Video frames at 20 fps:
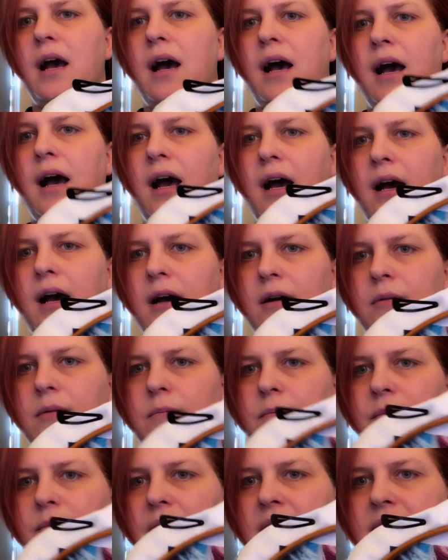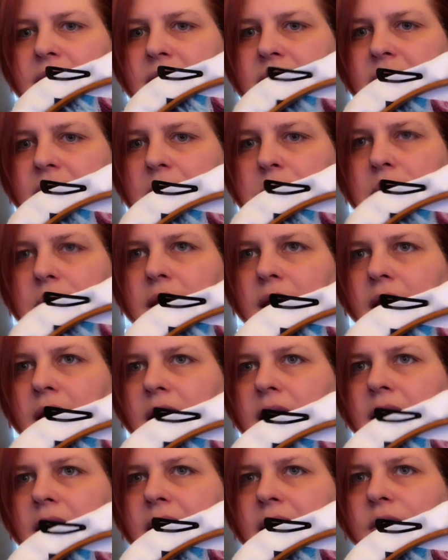And the same thing
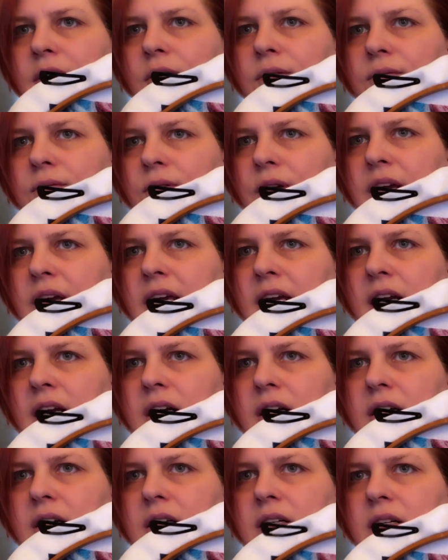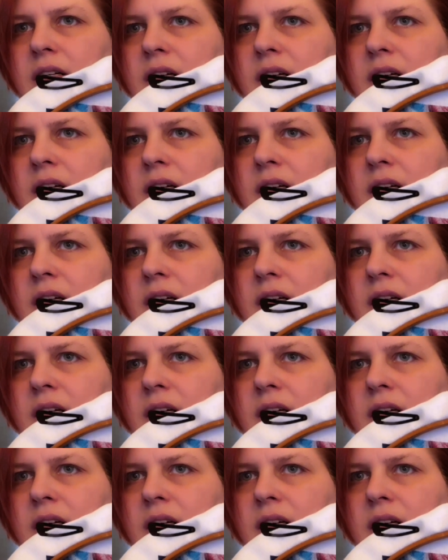like over here.